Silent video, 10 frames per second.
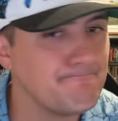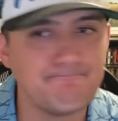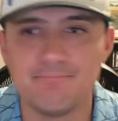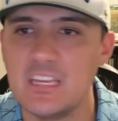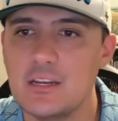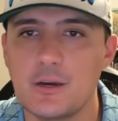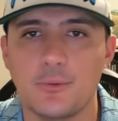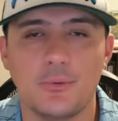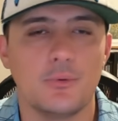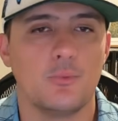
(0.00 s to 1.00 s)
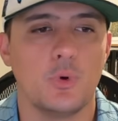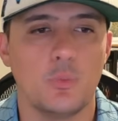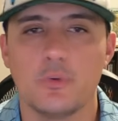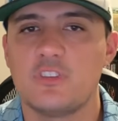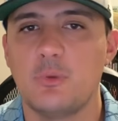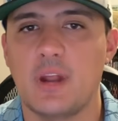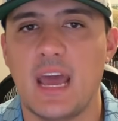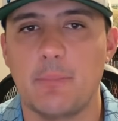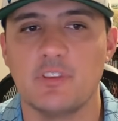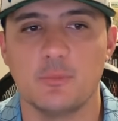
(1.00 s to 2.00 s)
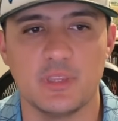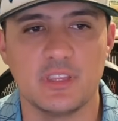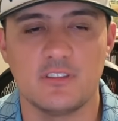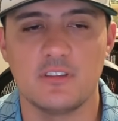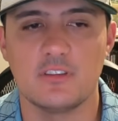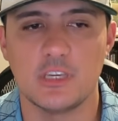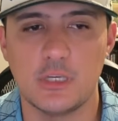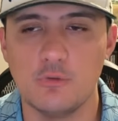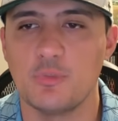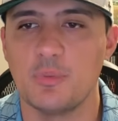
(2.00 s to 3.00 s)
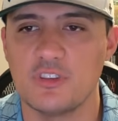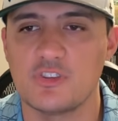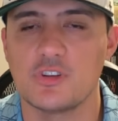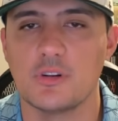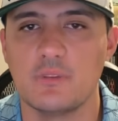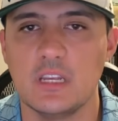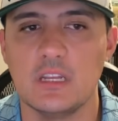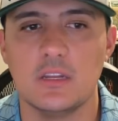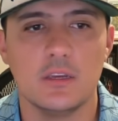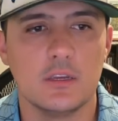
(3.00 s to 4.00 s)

we'll see what happens. But this is a huge position of need.